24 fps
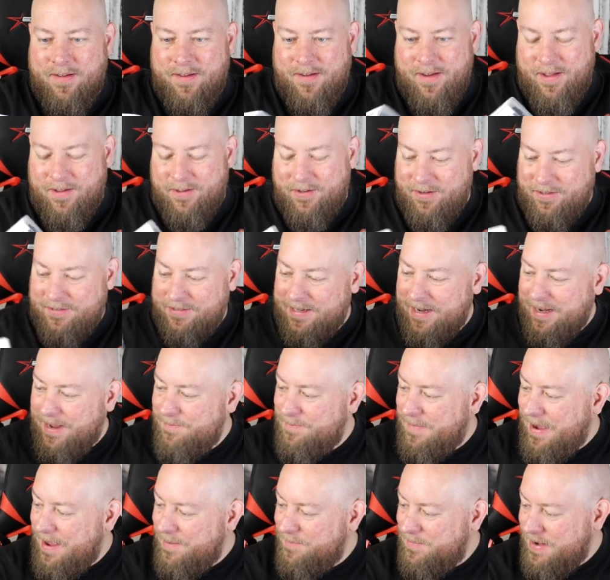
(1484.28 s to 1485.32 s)
It looks like it
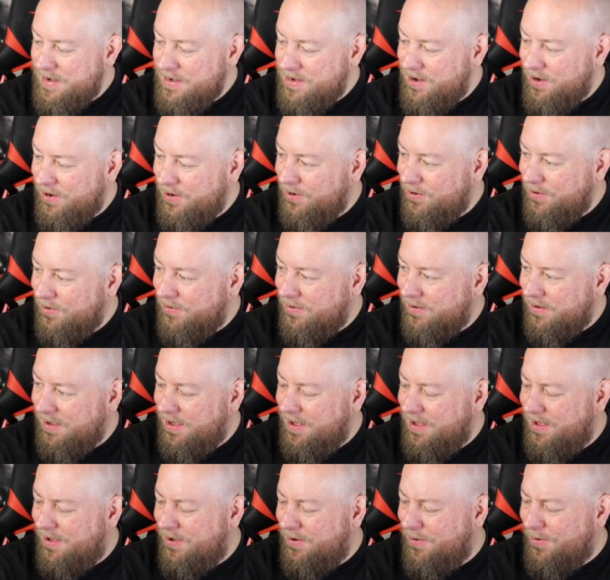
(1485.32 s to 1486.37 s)
might be new.
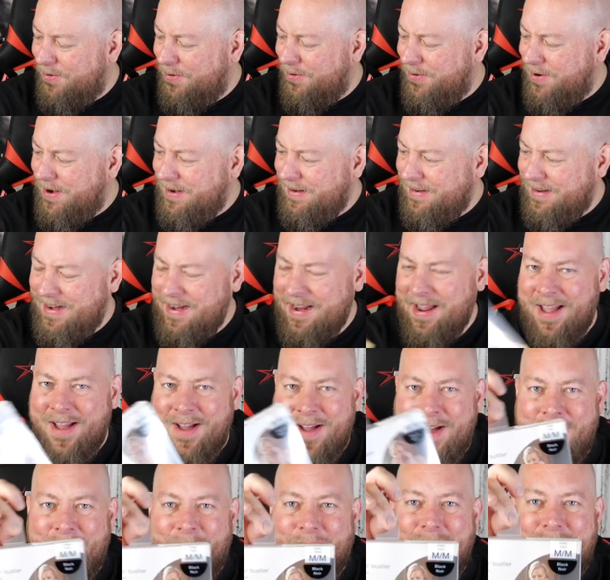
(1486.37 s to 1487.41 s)
Really?
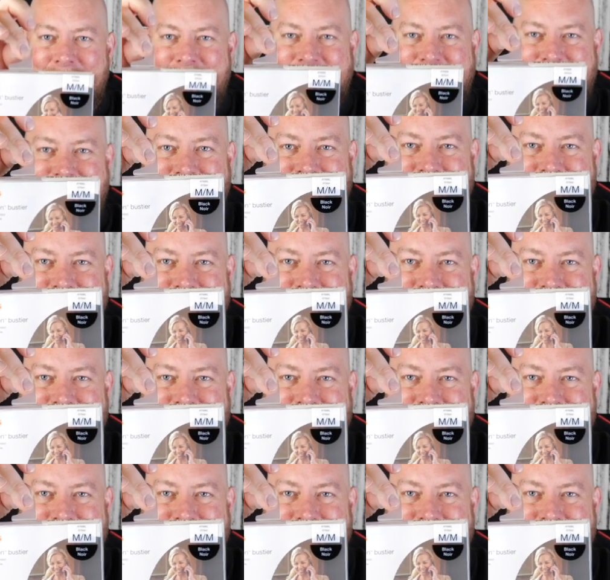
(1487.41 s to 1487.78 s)
Why is